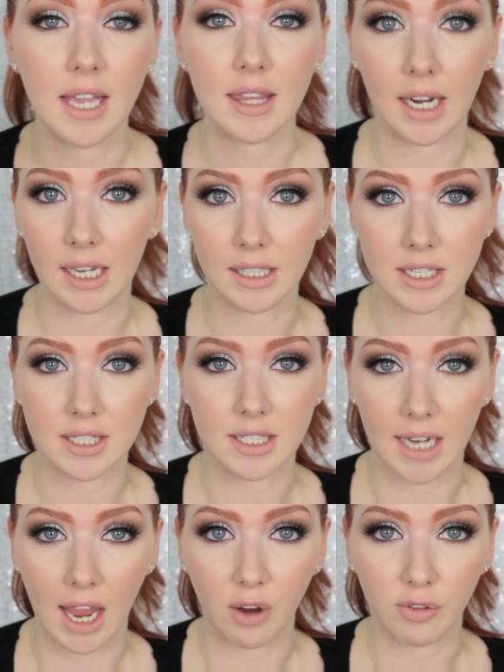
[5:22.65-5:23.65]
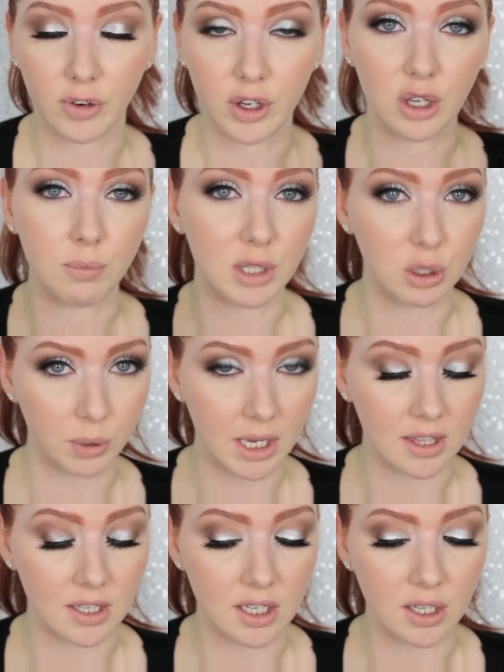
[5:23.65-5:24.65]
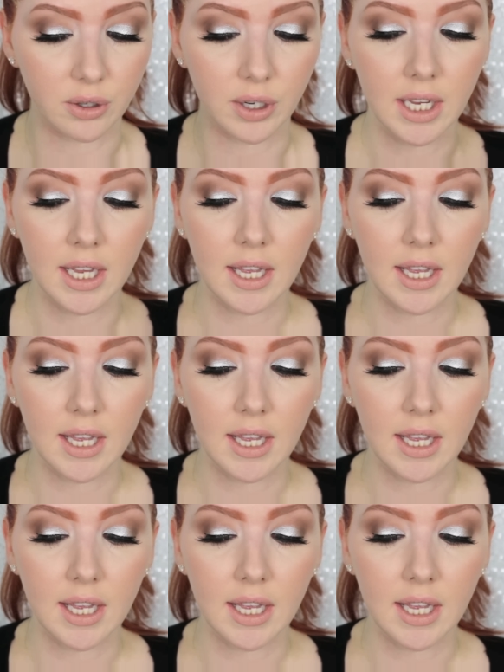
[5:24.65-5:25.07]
that I listed out for you between the two.